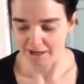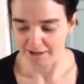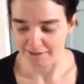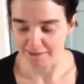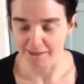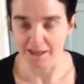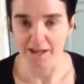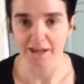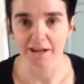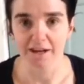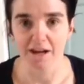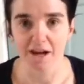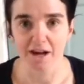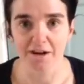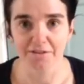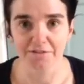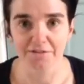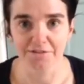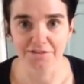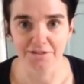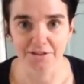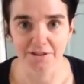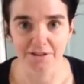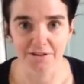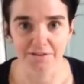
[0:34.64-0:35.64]
and then
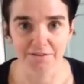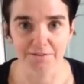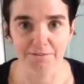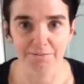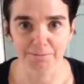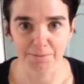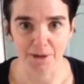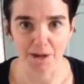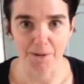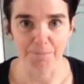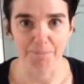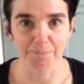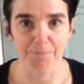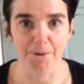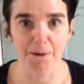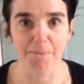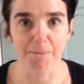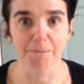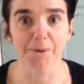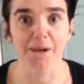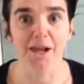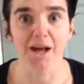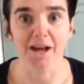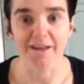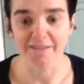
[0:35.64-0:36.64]
after I
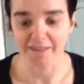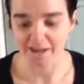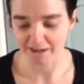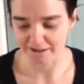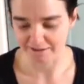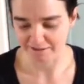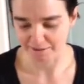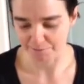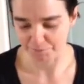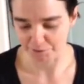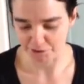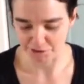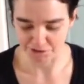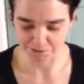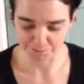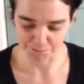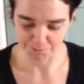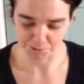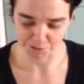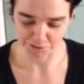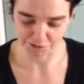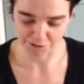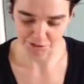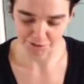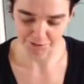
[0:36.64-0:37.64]
apply that I'm going
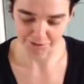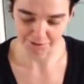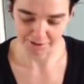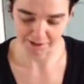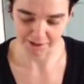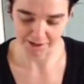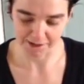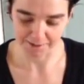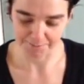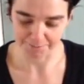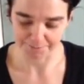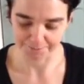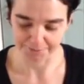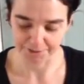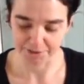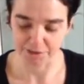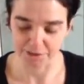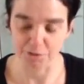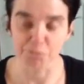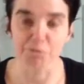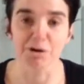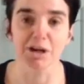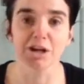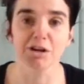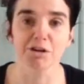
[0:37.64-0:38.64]
to put on the
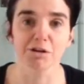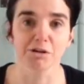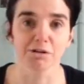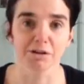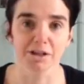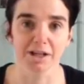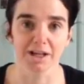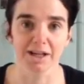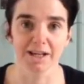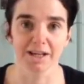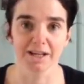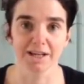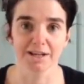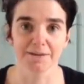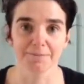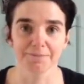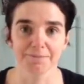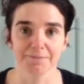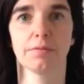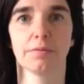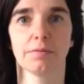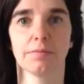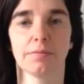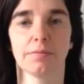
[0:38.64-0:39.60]
Wrinkle Clear.